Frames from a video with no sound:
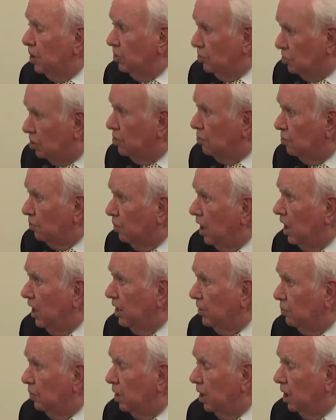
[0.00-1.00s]
to the
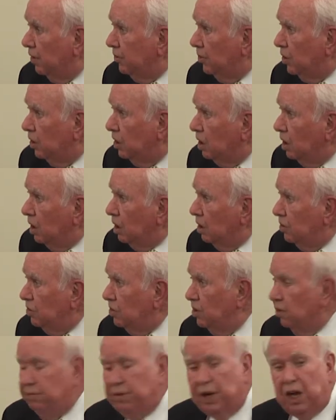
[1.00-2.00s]
right rather,
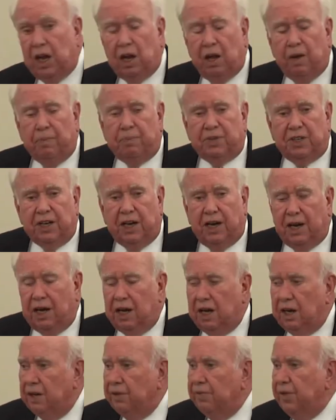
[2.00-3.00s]
developed
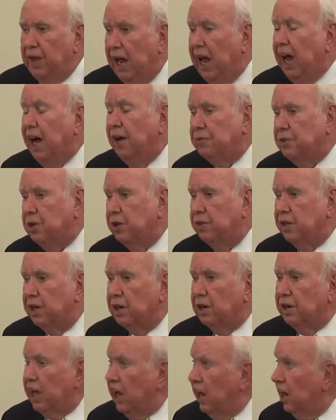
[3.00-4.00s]
after
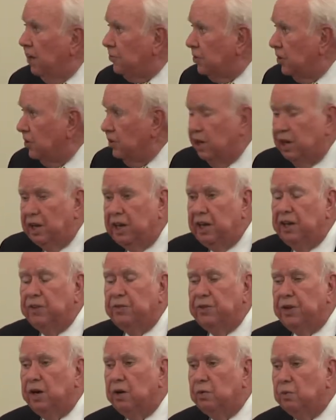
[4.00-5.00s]
the
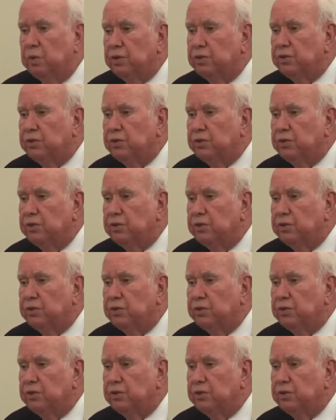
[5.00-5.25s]
land there was